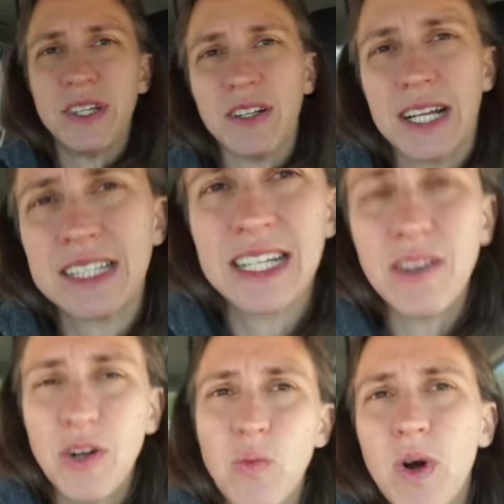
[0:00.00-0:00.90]
Like I said, I
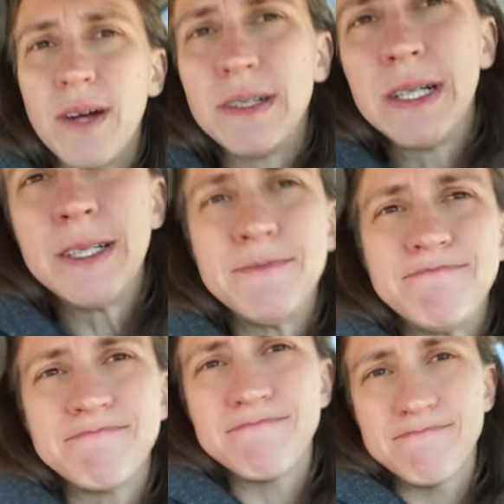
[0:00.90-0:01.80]
don't know what
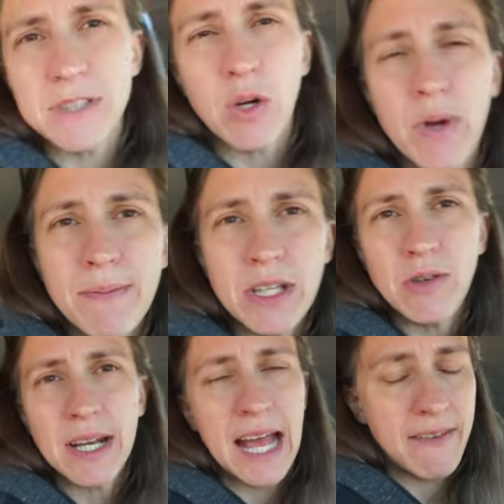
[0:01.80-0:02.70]
equipment you
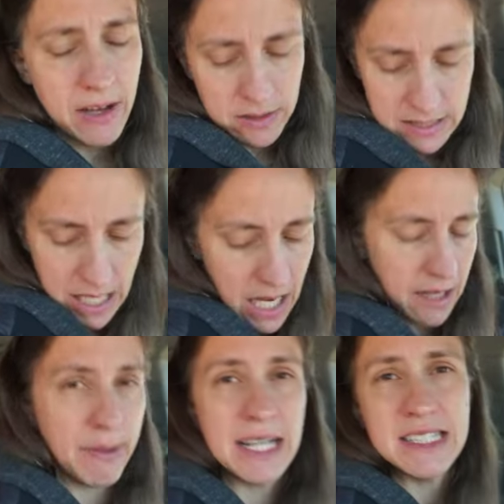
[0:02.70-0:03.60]
can have outside.
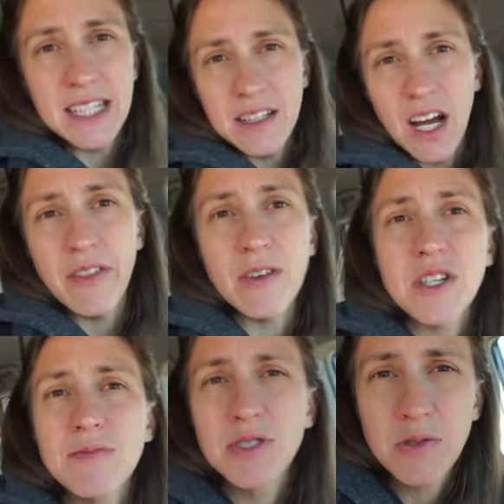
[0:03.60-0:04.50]
But I see other
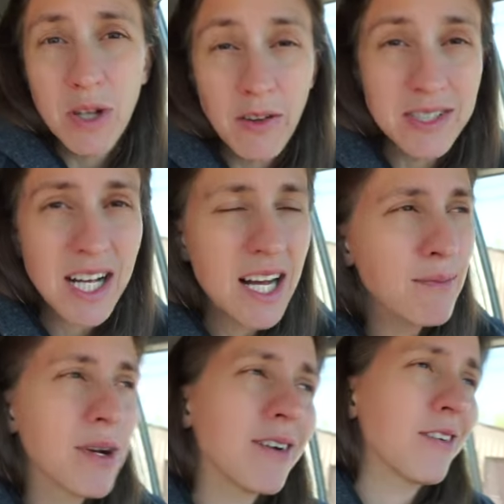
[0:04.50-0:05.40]
gyms do it all the time,
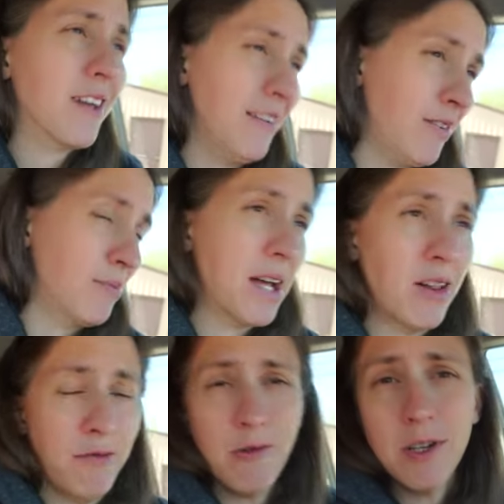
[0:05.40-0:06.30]
but are they from
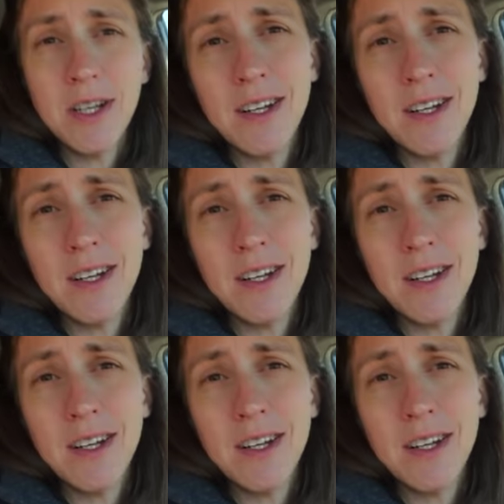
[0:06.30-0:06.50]
California?